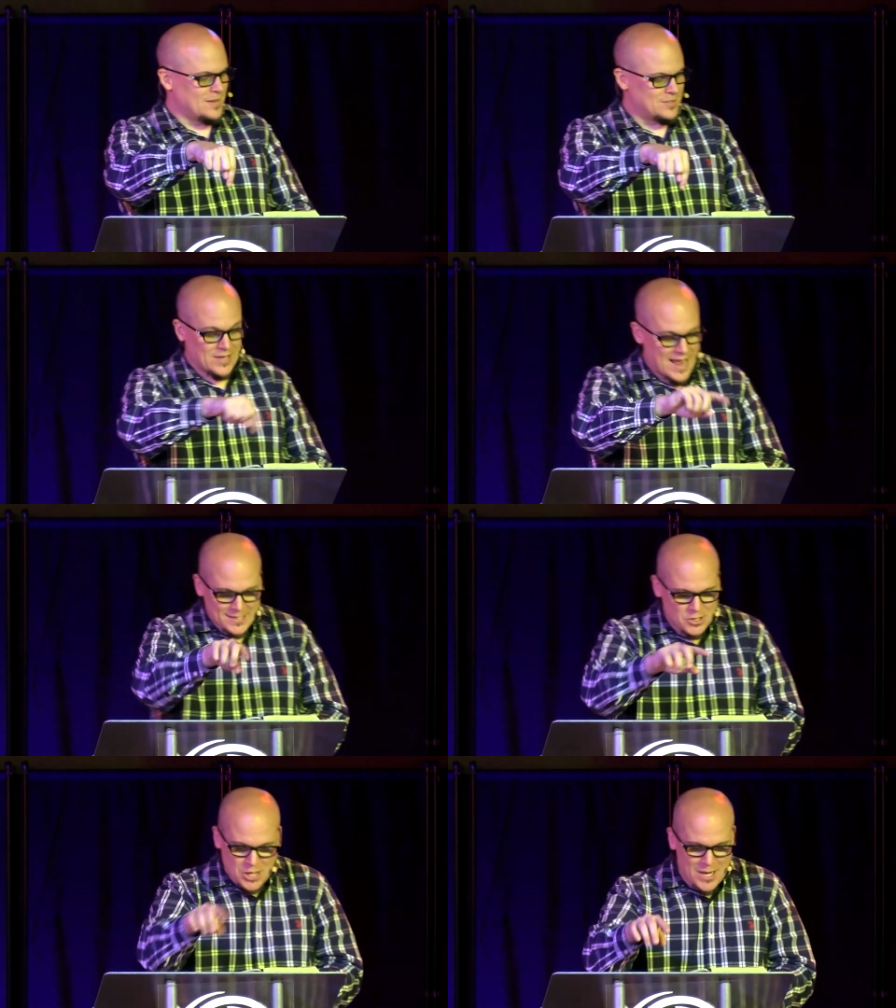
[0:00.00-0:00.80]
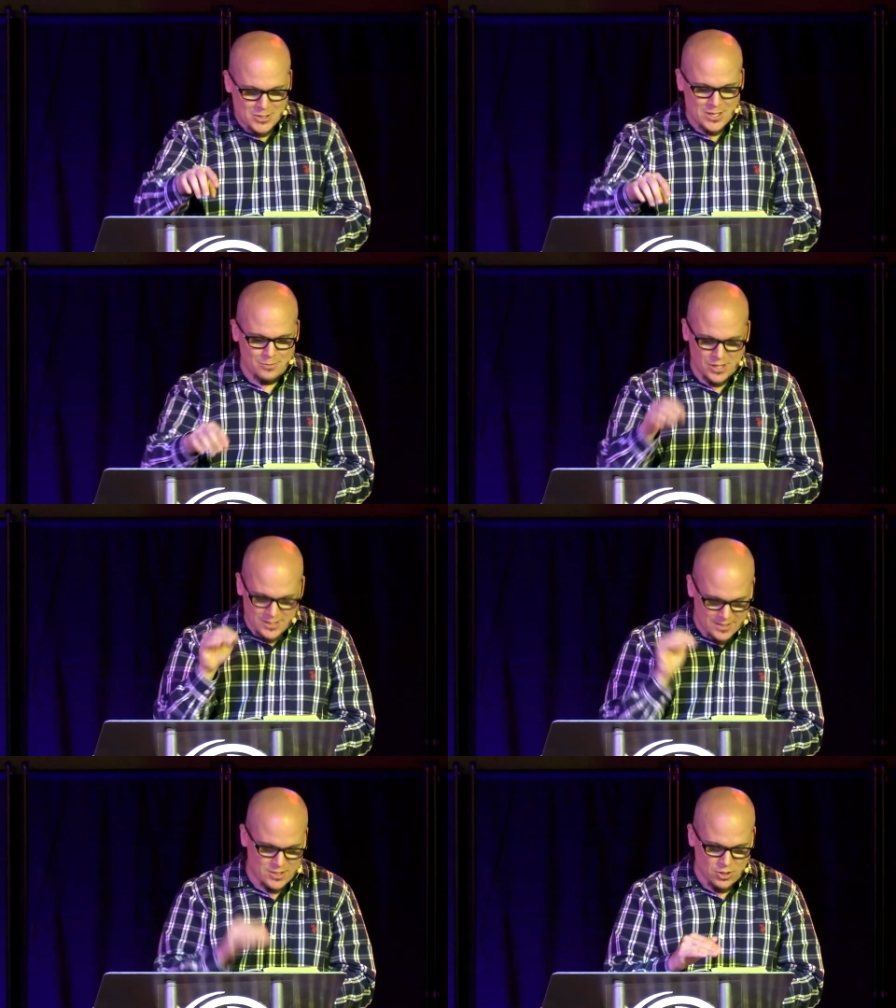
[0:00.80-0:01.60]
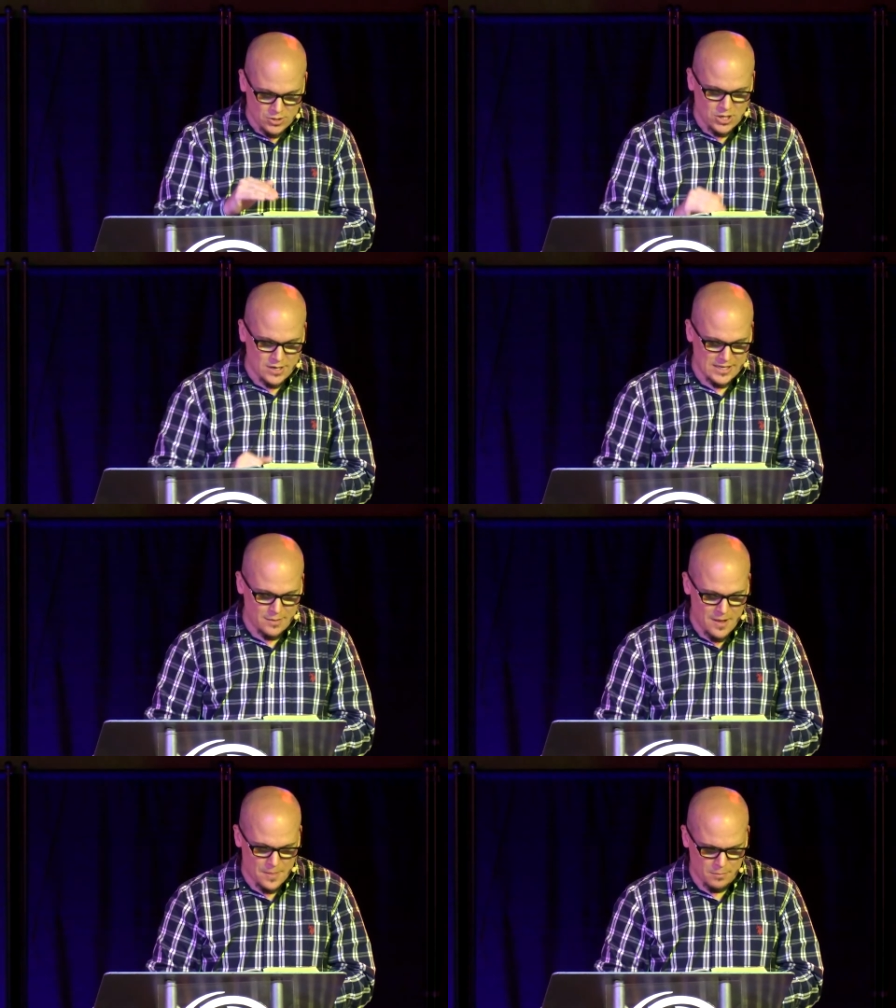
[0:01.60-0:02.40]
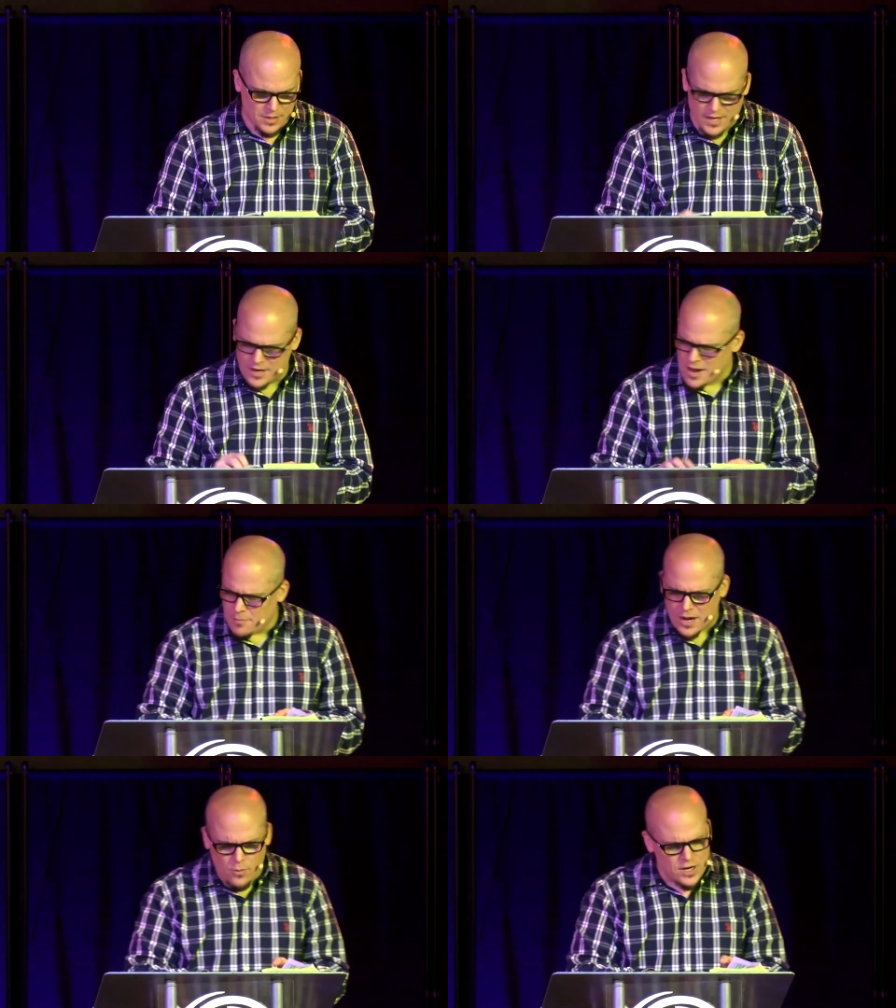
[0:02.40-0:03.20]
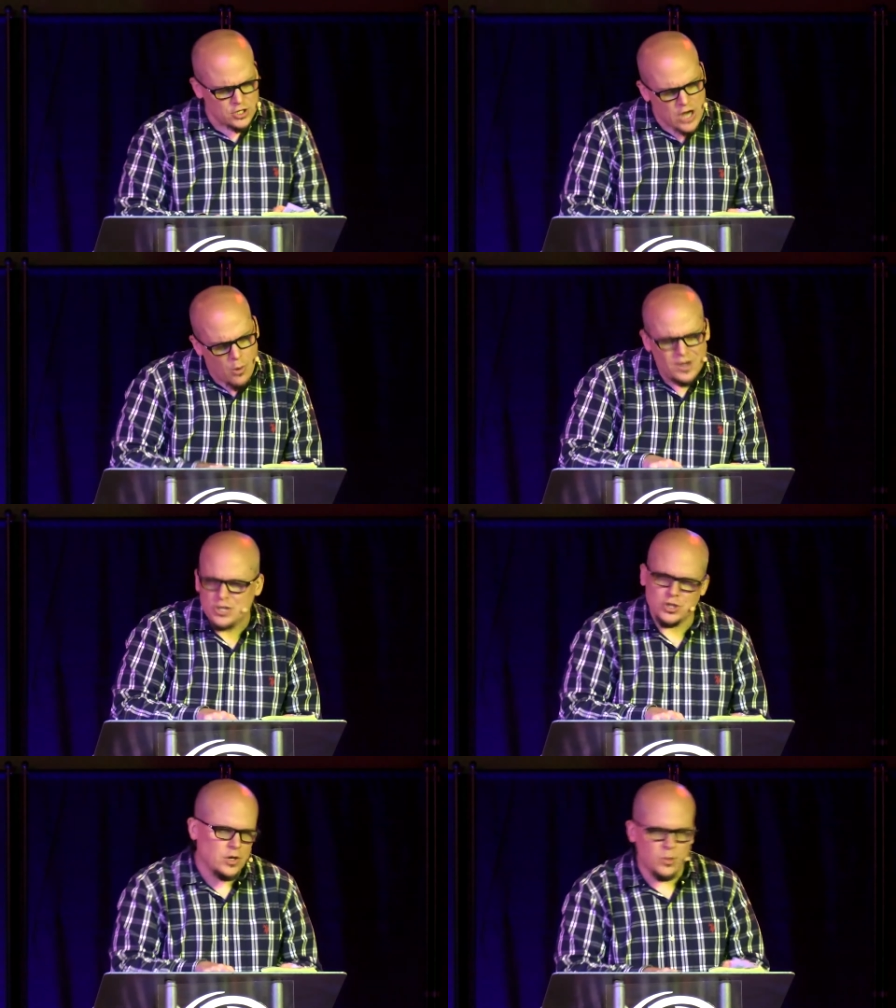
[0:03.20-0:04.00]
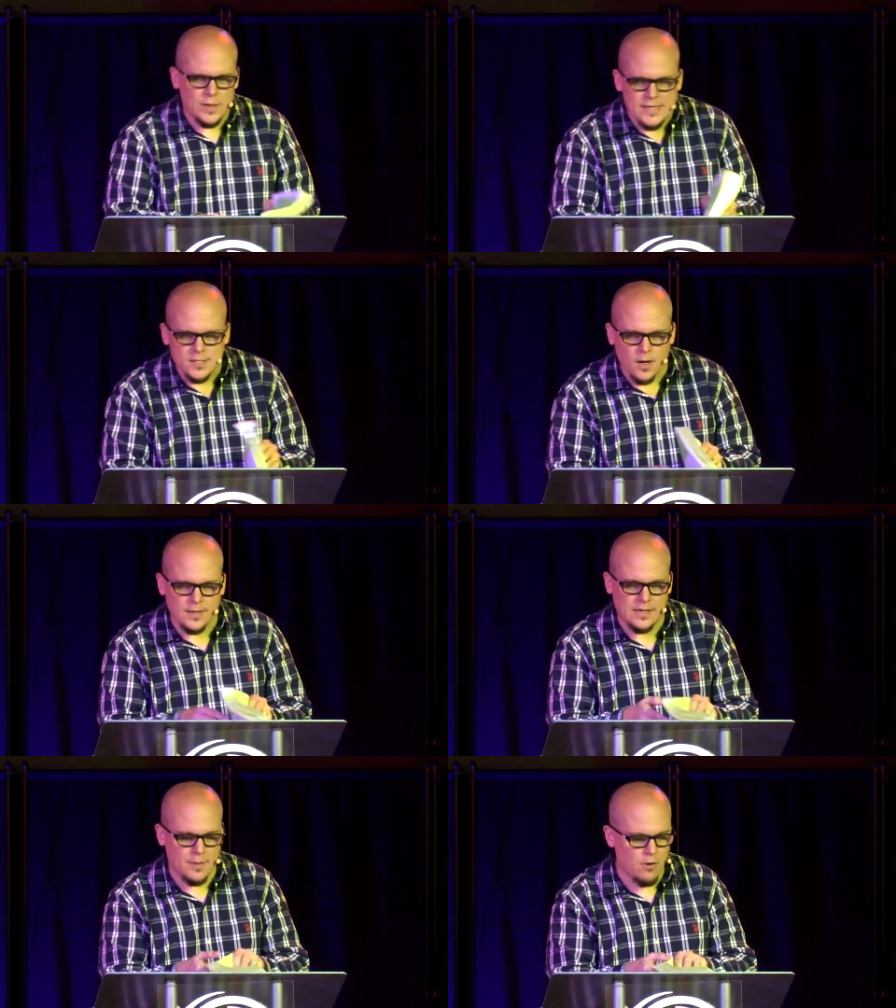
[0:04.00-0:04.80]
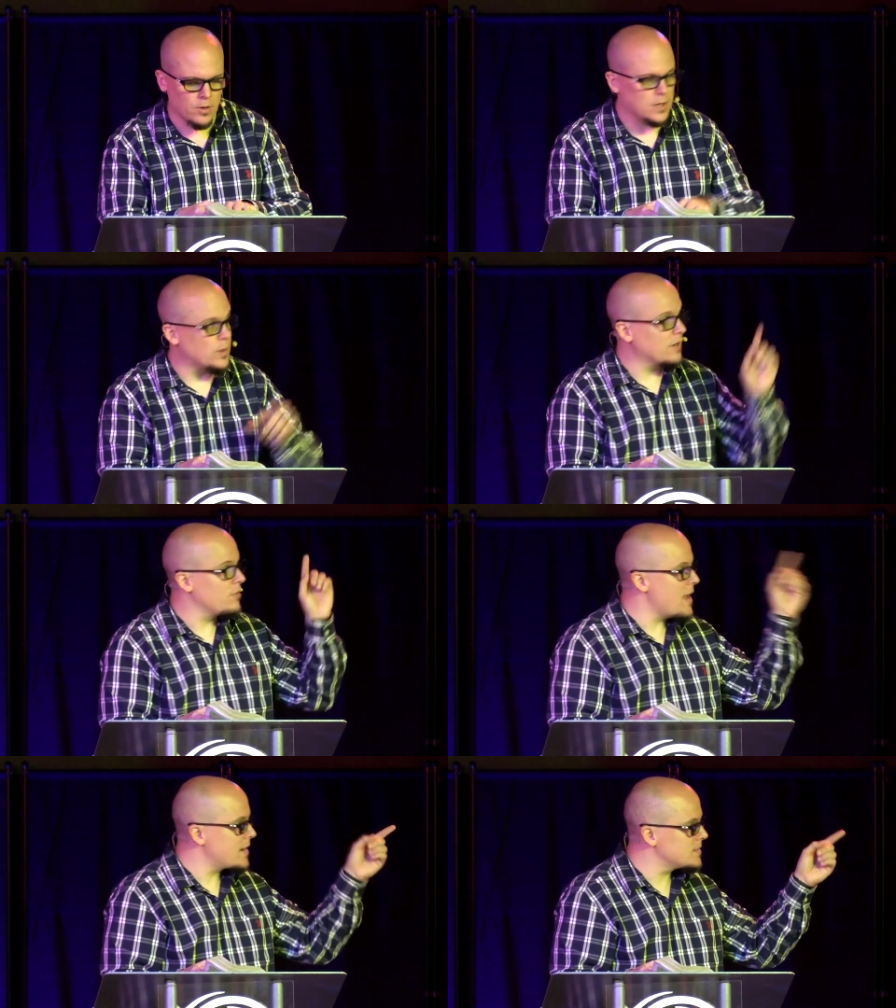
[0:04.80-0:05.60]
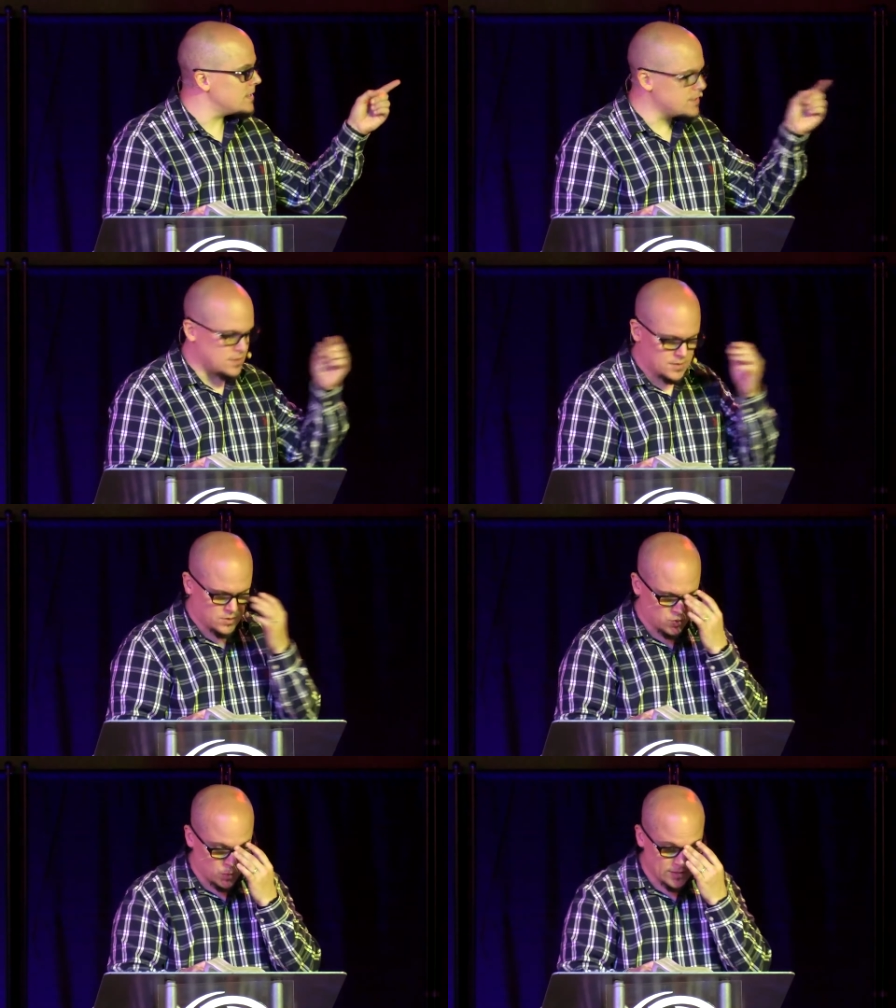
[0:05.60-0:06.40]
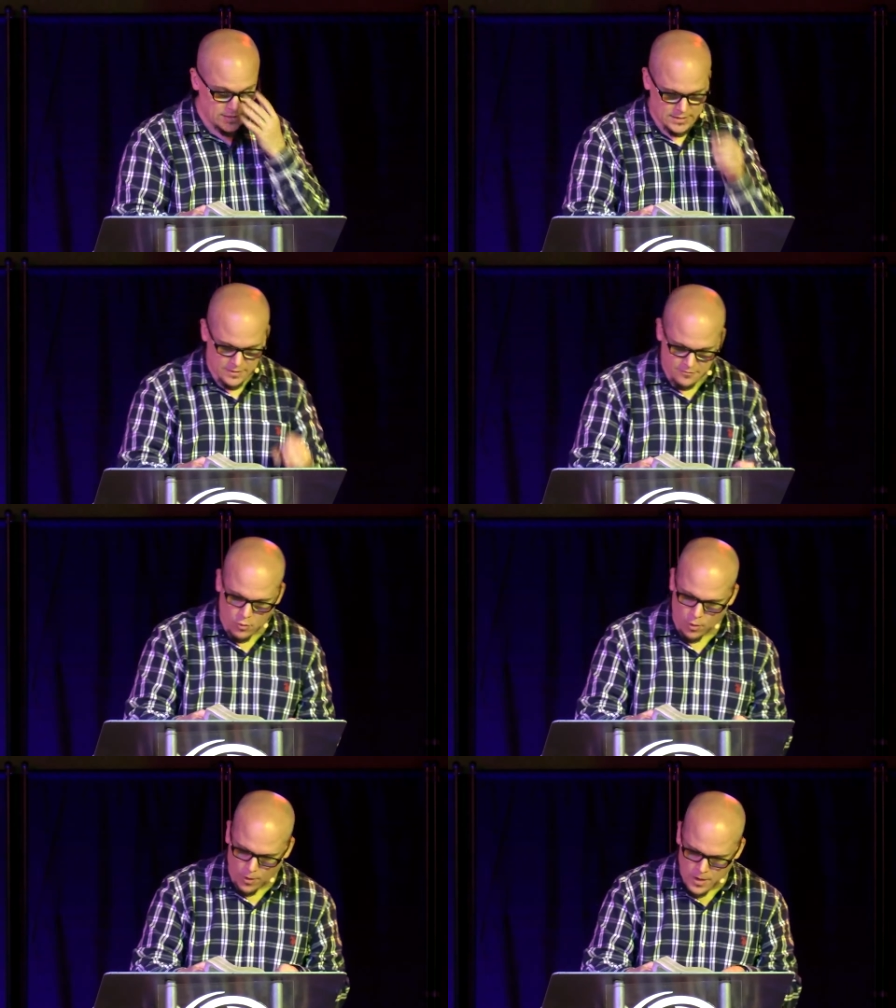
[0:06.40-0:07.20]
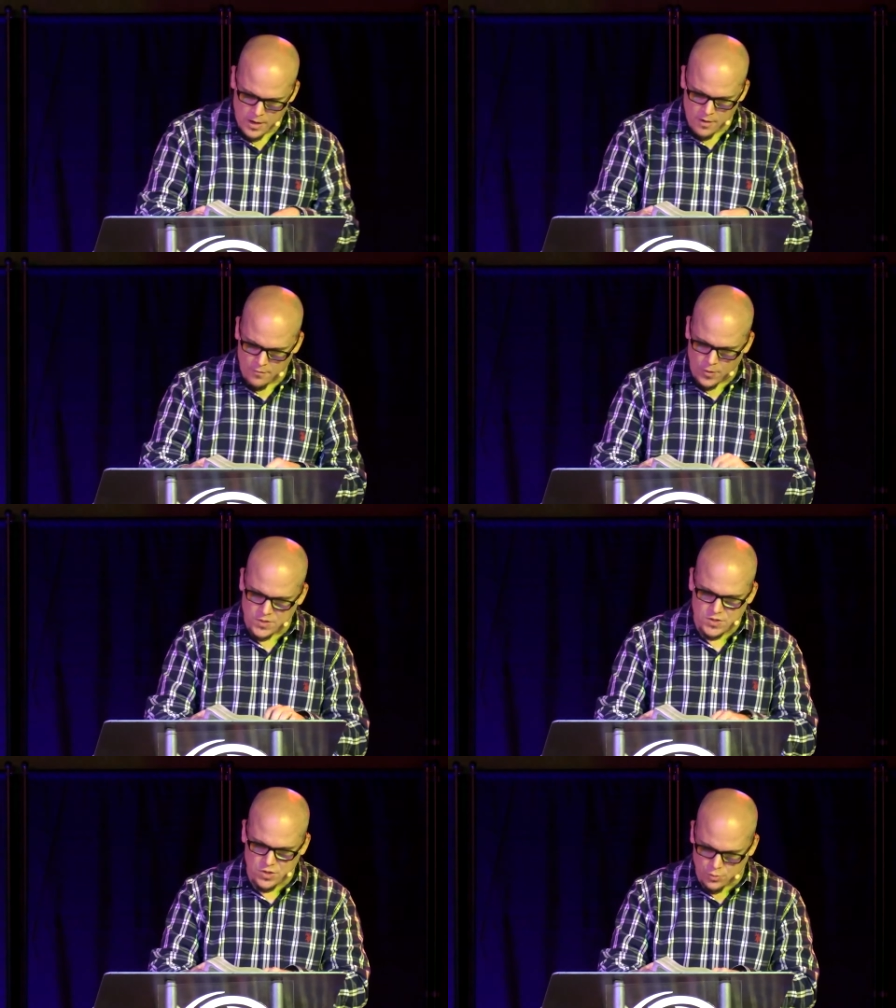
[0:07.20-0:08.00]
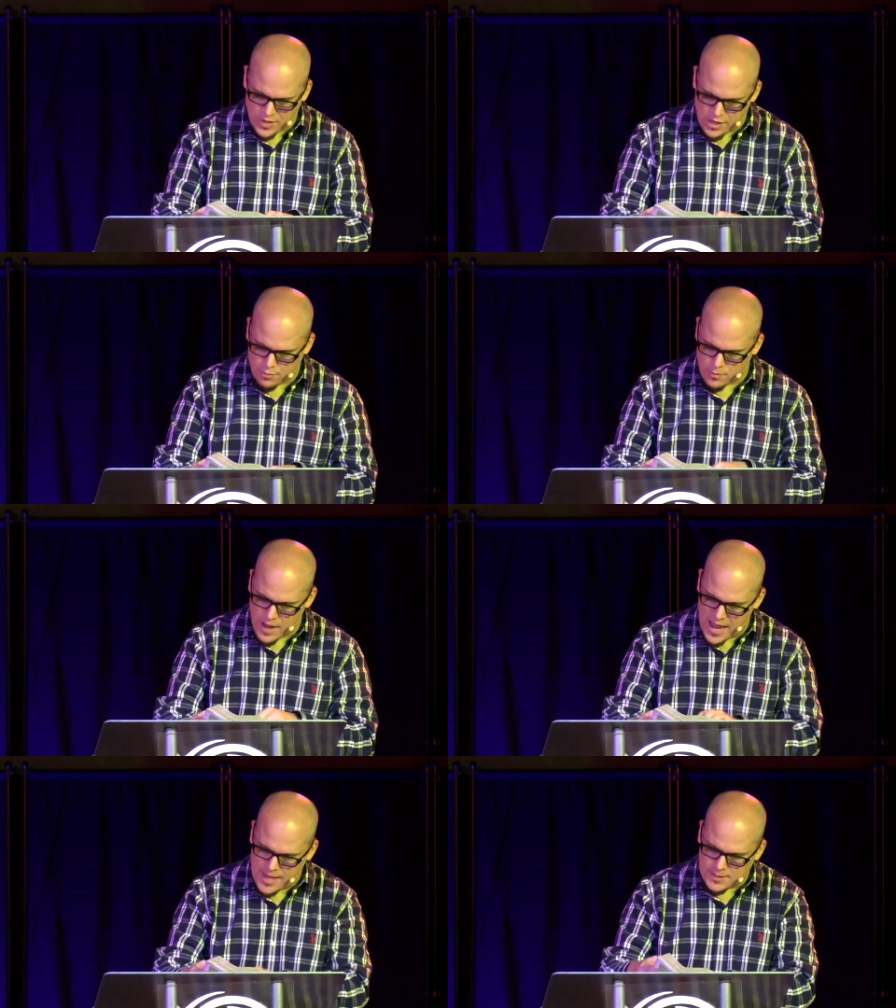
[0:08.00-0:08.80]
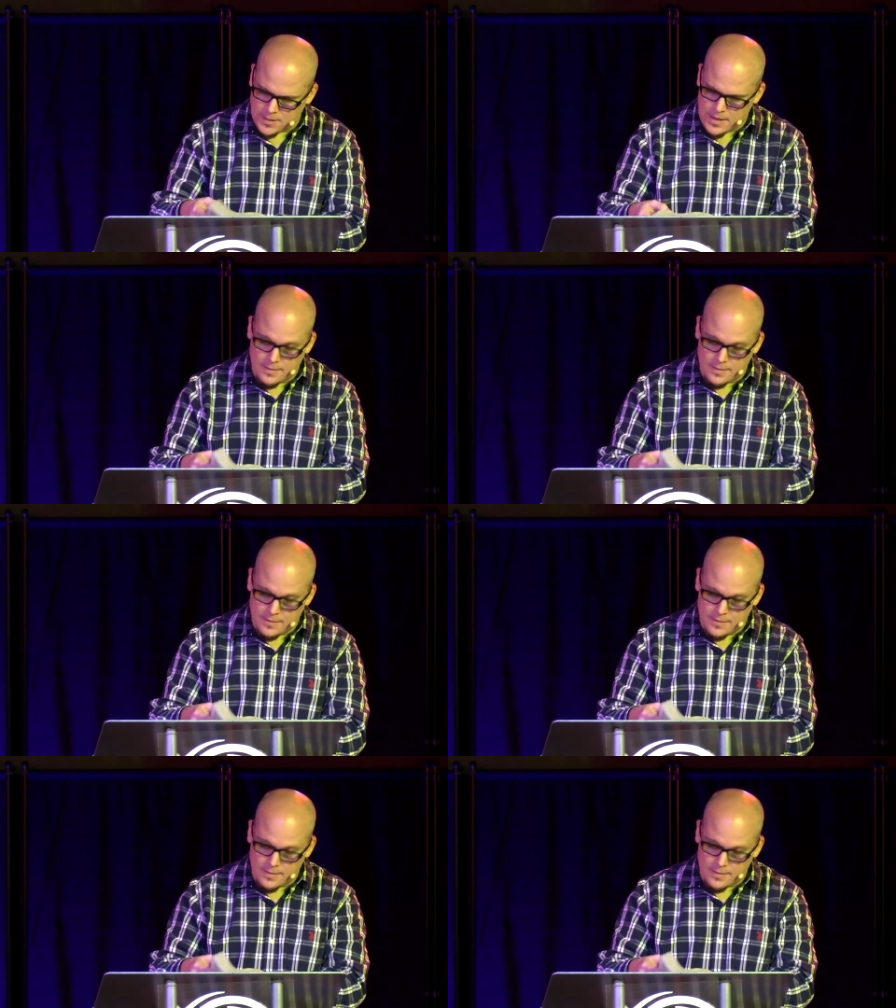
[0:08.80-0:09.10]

So he hasn't changed subjects. He's still talking about the blood. But I want to show you what he's talking about really quick from Exodus 24, verses 3 through 8.